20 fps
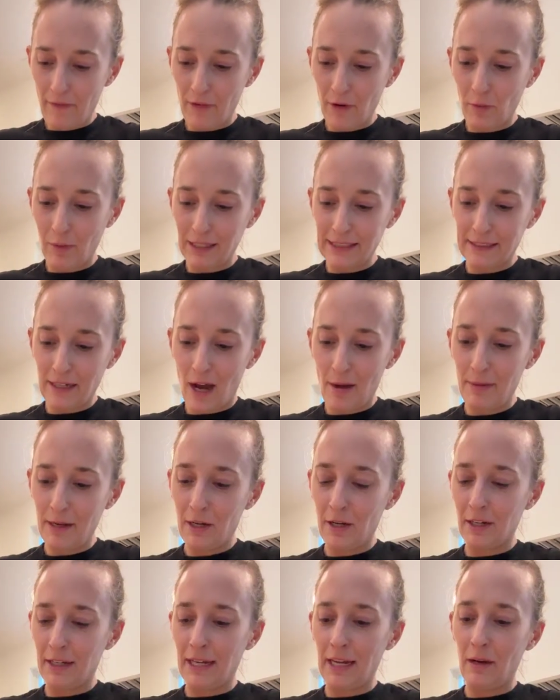for What's Gotta
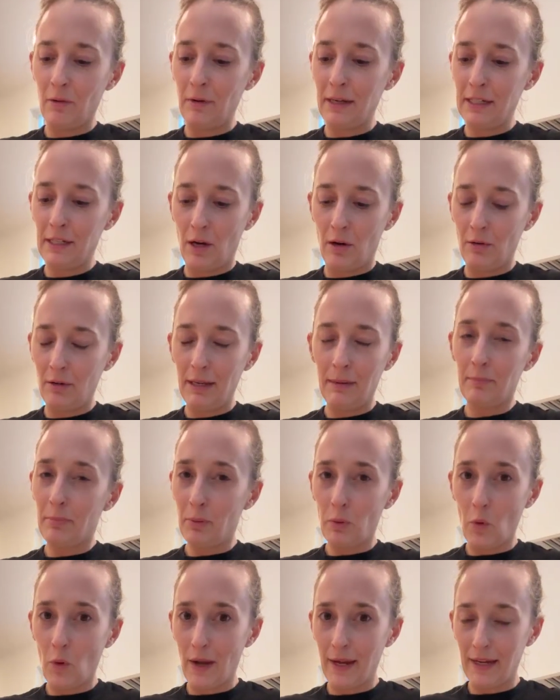Be Cooking, we don't
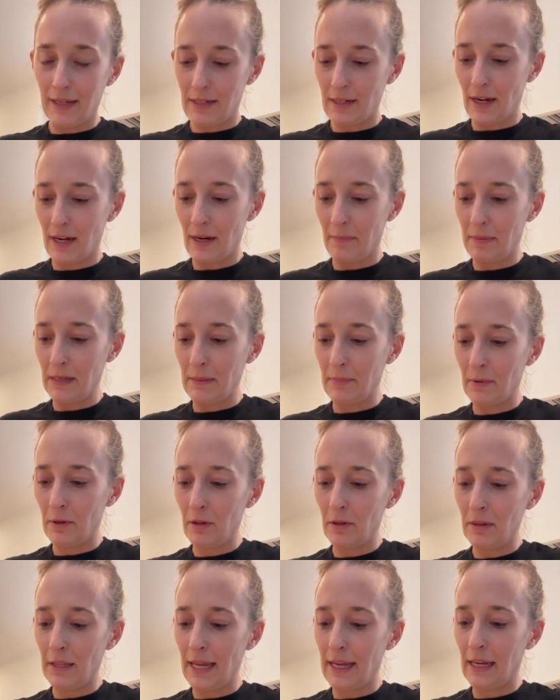employ a ton of
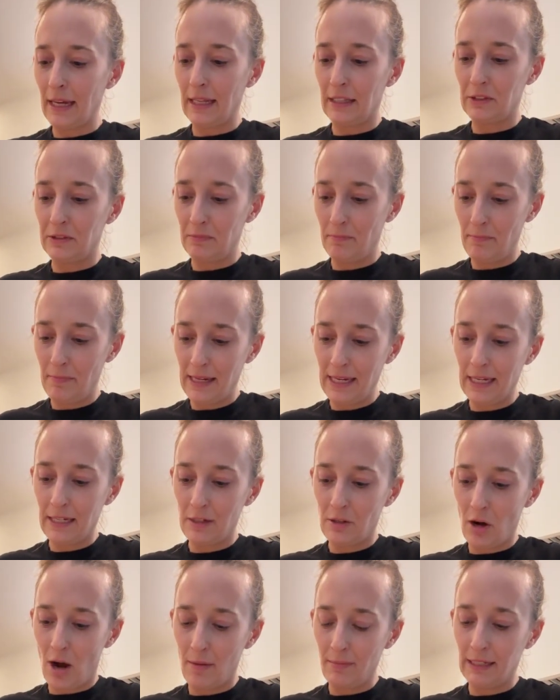people. Like, it's me
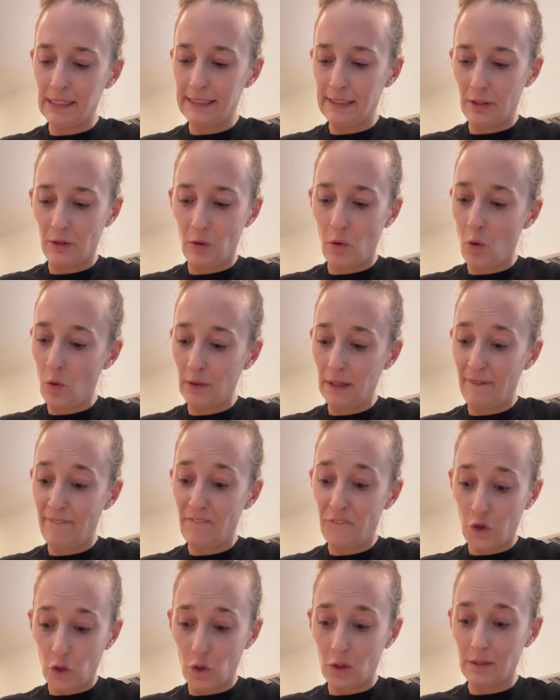and Thomas are the only
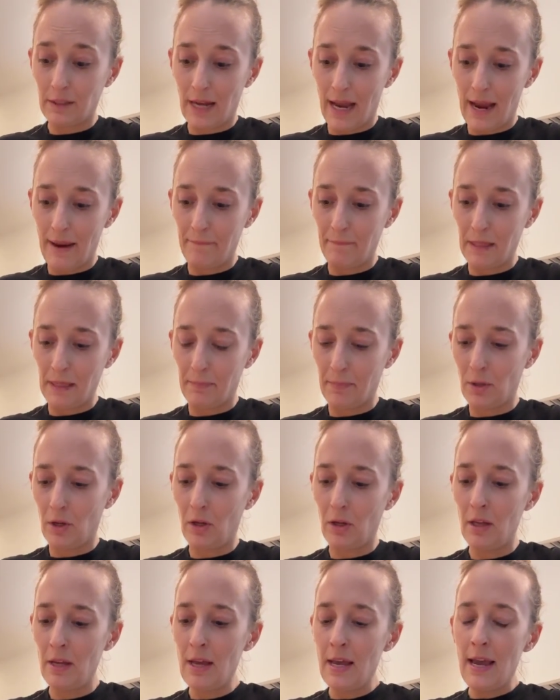full-time
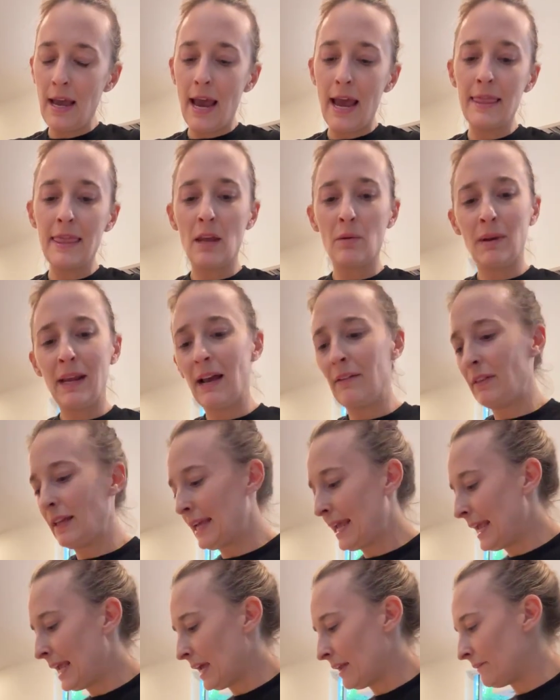people, and then we have
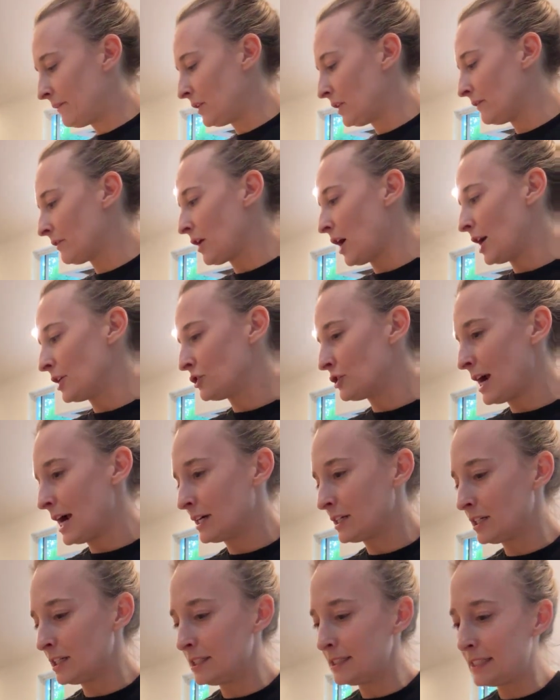like a handful of
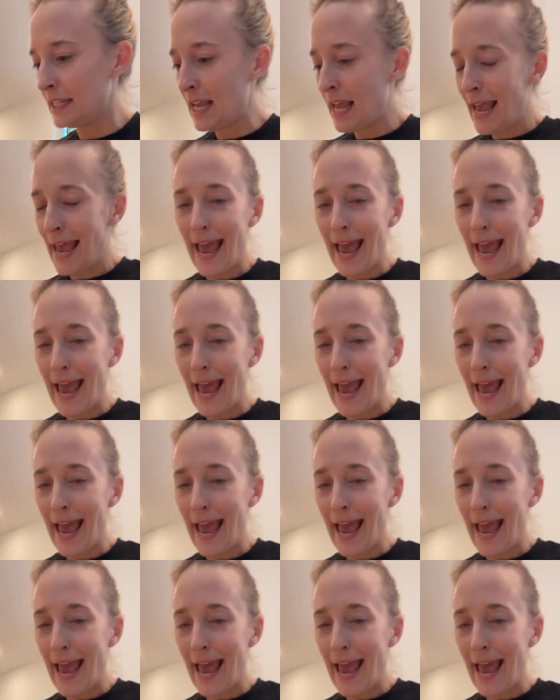contractors.